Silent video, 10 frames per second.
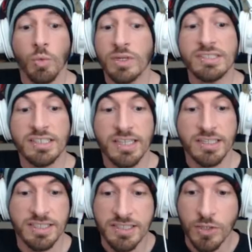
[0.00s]
6 out
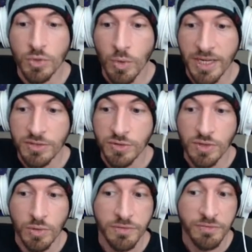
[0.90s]
of 6 Guild War battles
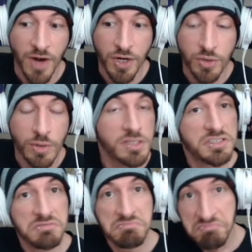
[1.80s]
using only fire
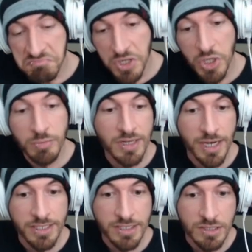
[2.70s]
units. It could be an
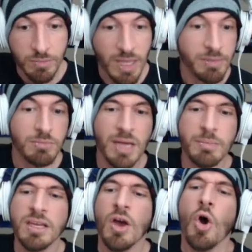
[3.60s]
idea too. Maybe,
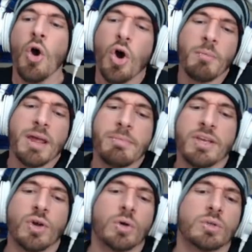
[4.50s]
maybe, or maybe
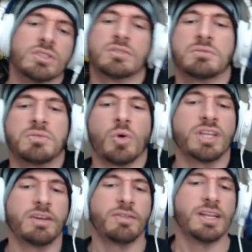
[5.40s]
those don't
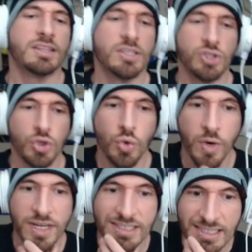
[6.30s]
give anything too
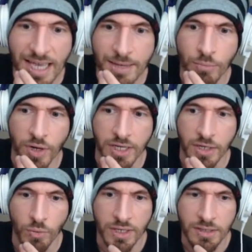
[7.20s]
crazy game
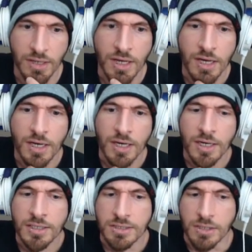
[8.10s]
breaking, right?
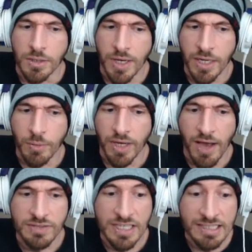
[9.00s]
So, anyway,
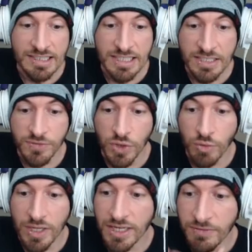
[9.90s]
have 10 successful
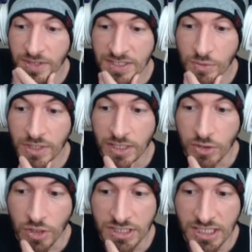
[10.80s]
arena defenses with Light
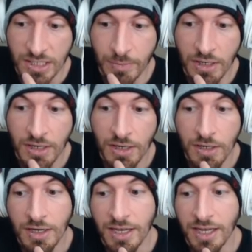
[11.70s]
Dark Team.
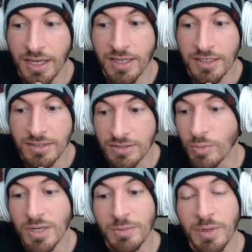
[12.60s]
So
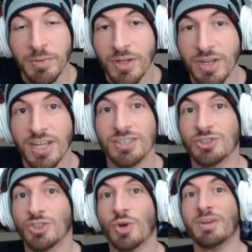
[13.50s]
many people on Asia,
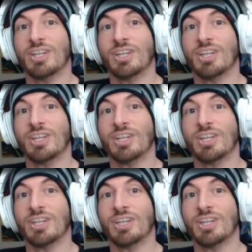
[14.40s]
so many